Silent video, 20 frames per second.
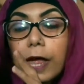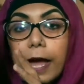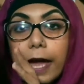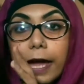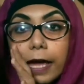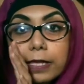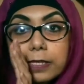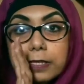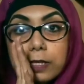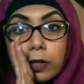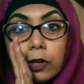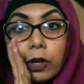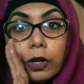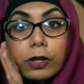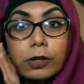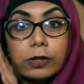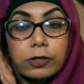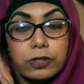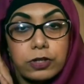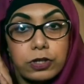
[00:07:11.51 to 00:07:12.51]
it's a
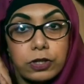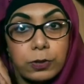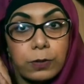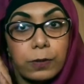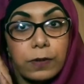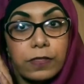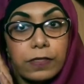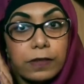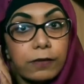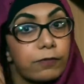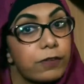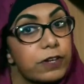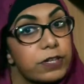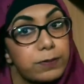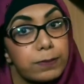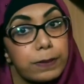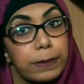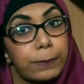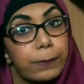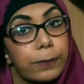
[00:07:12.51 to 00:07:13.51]
lot to do with the
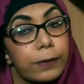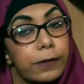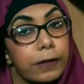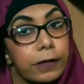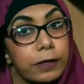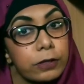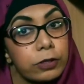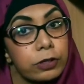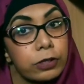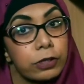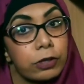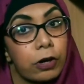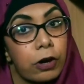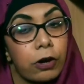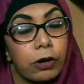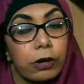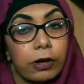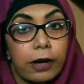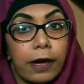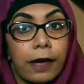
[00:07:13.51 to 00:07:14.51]
rich people in New
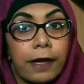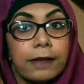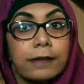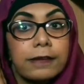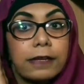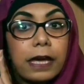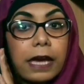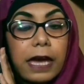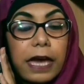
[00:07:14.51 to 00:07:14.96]
York and